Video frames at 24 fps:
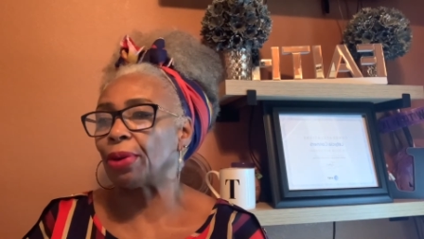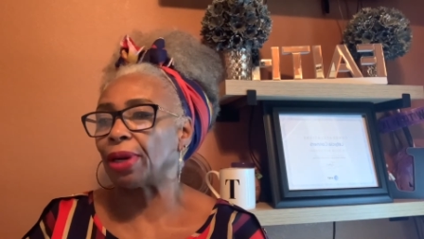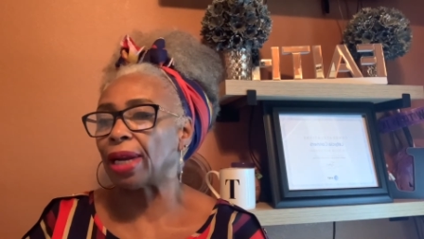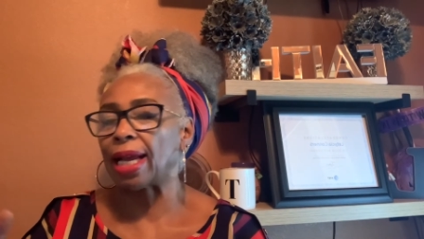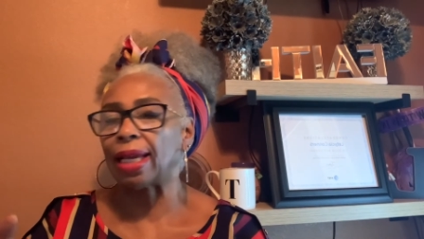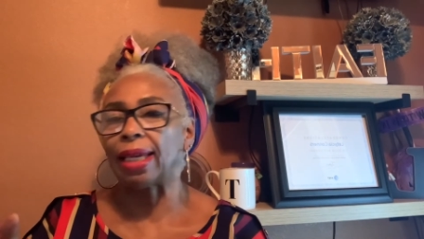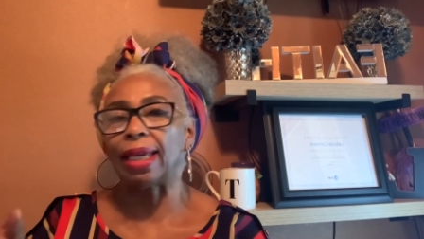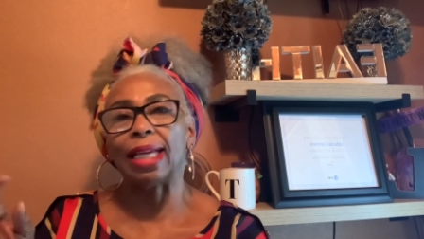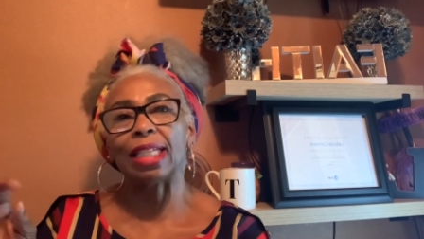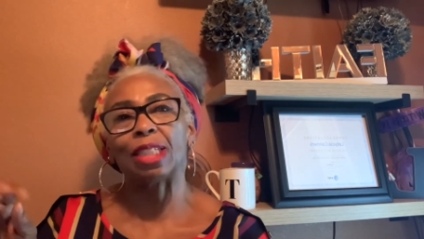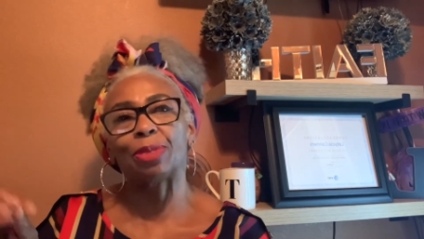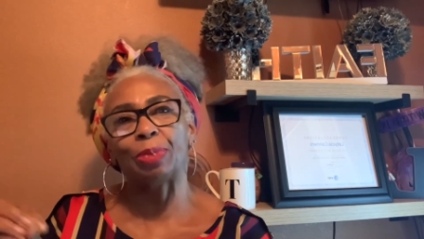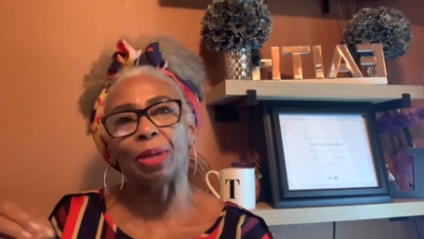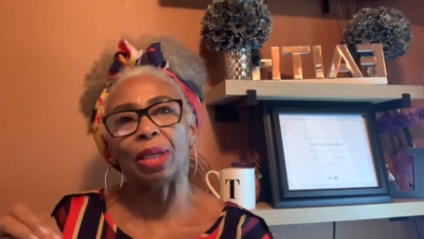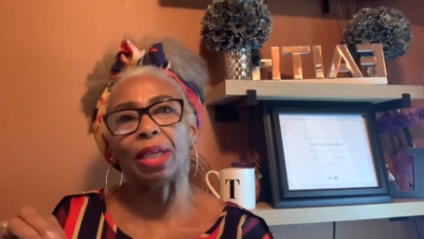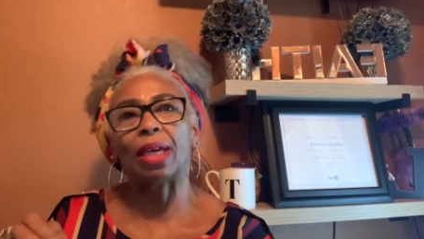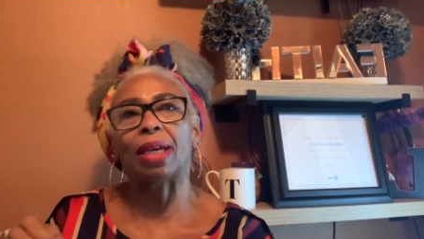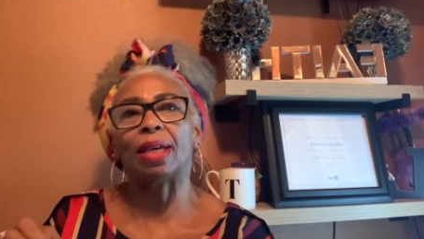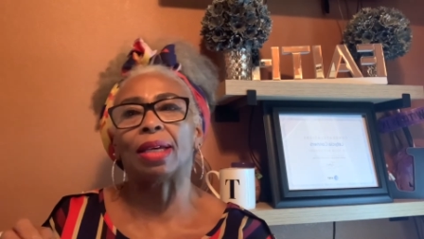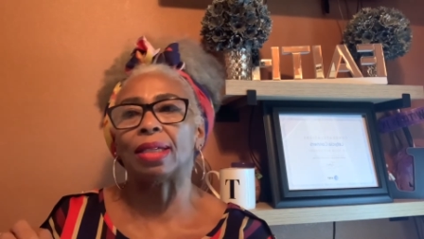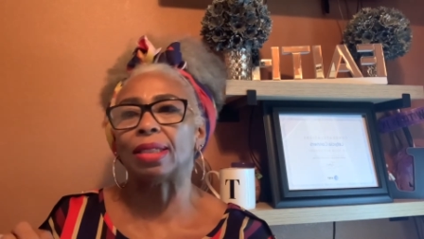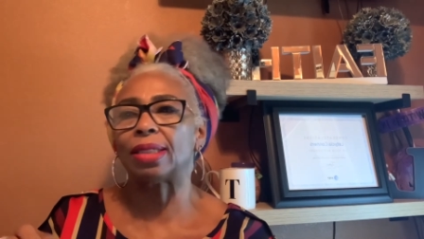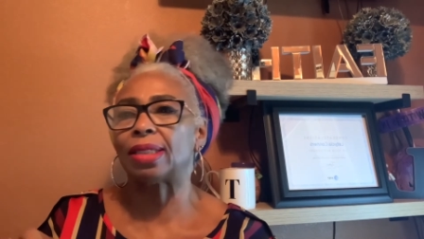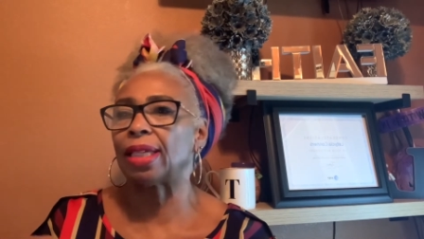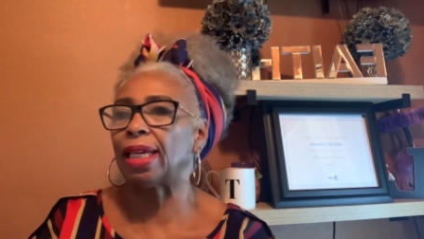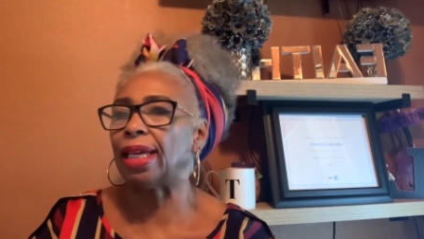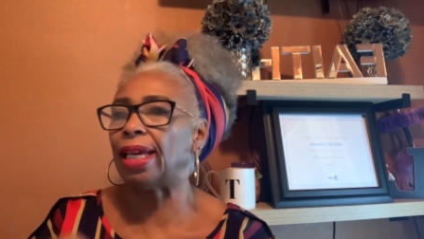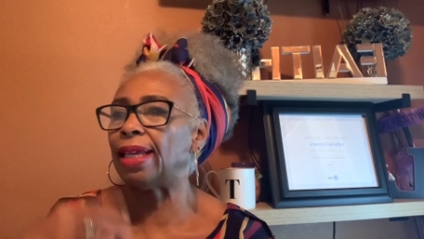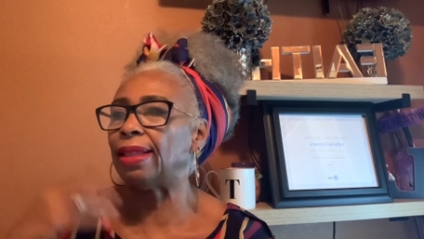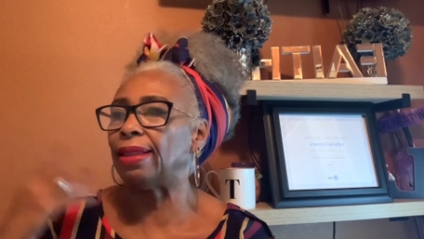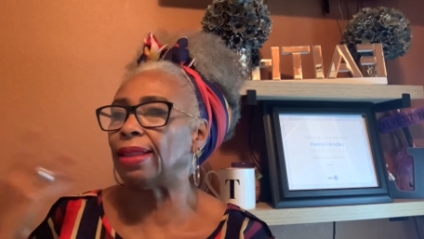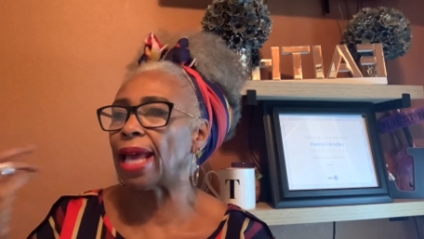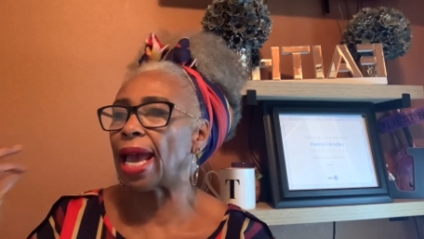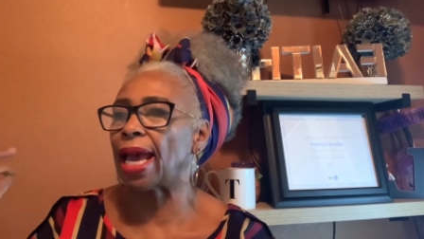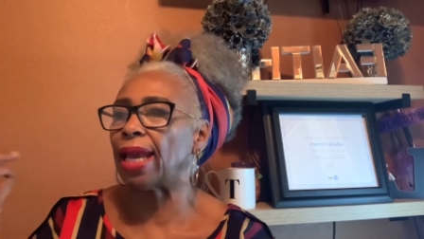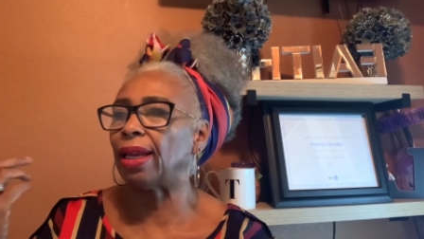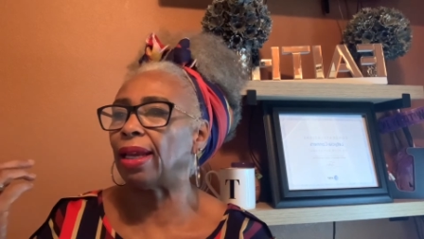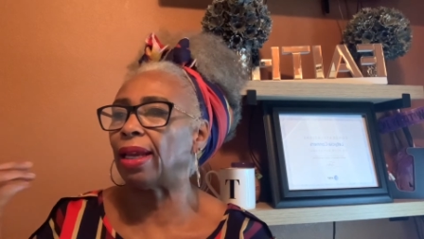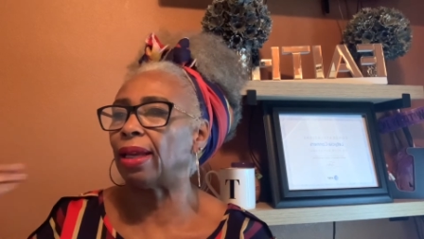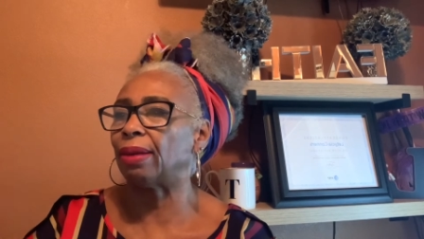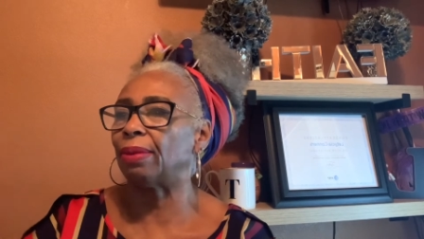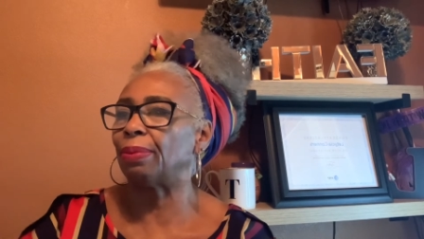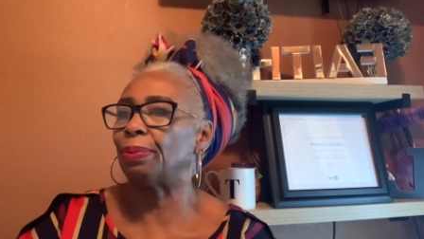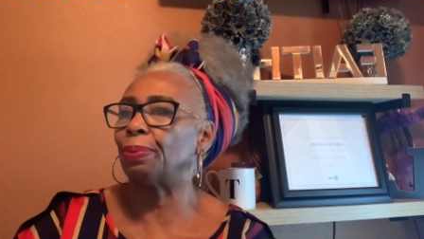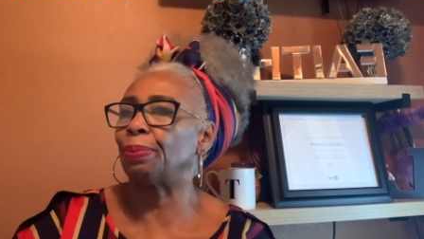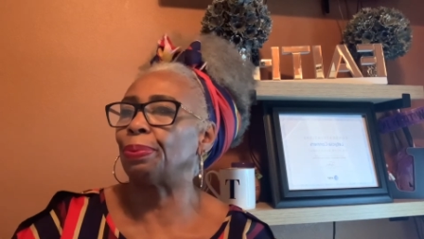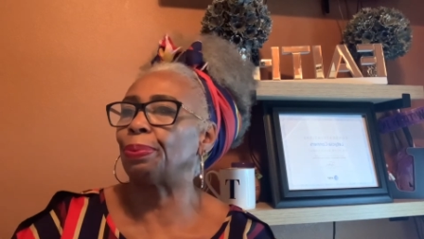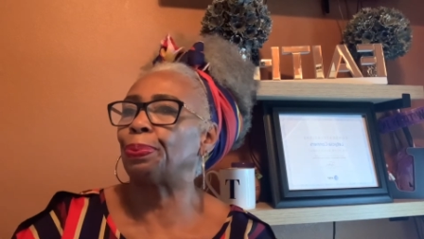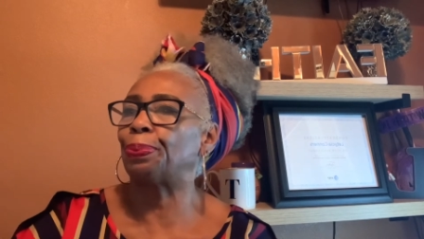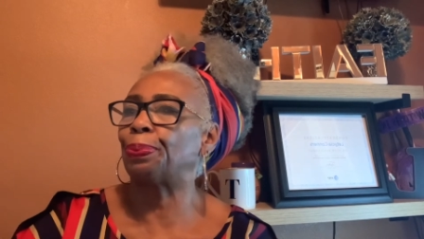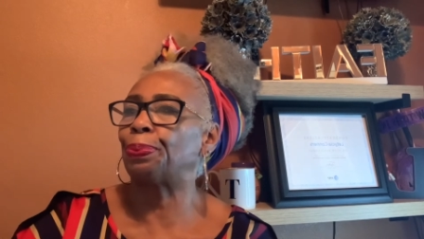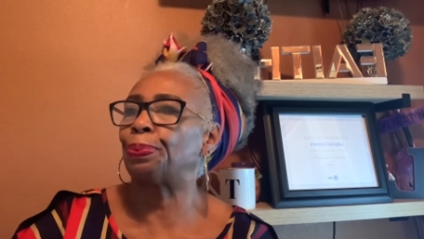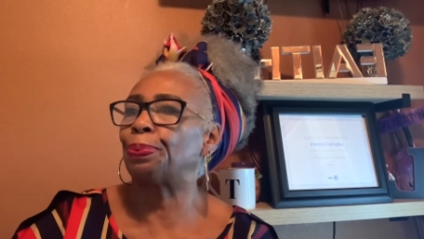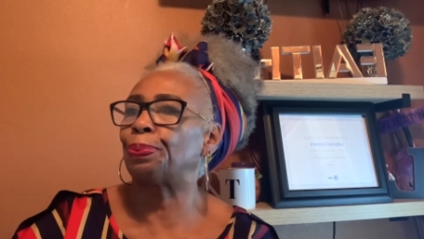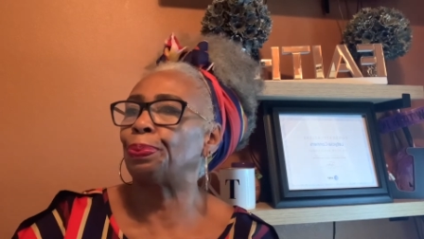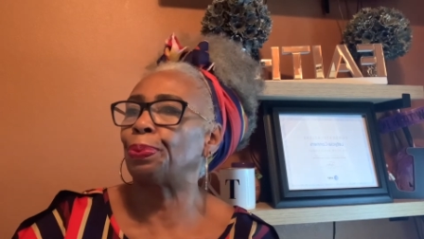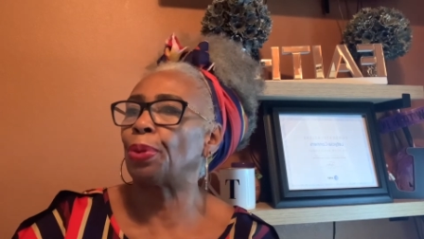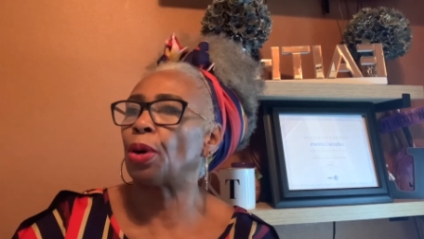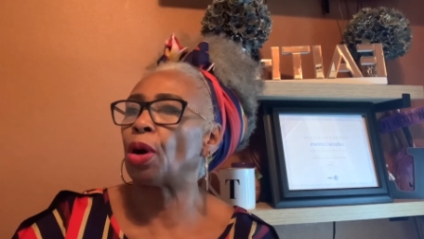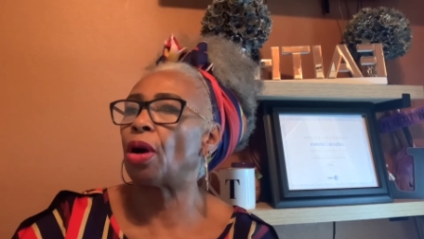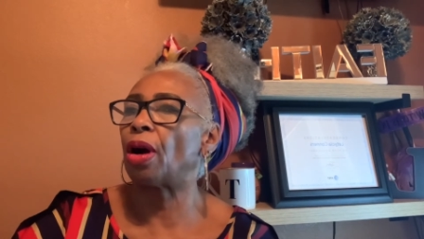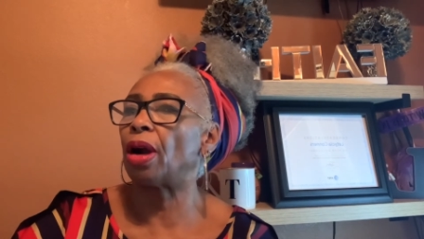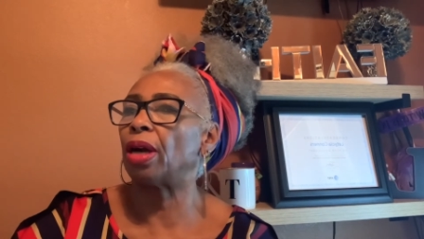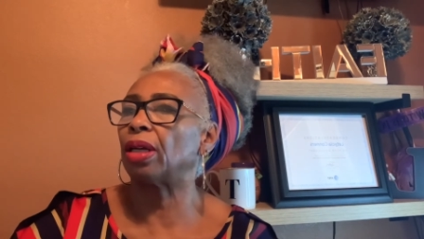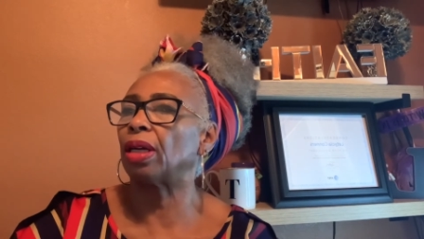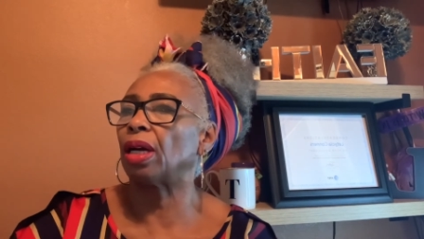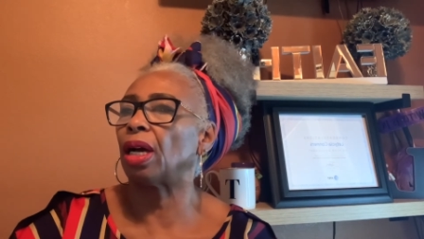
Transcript: And I guess because in that part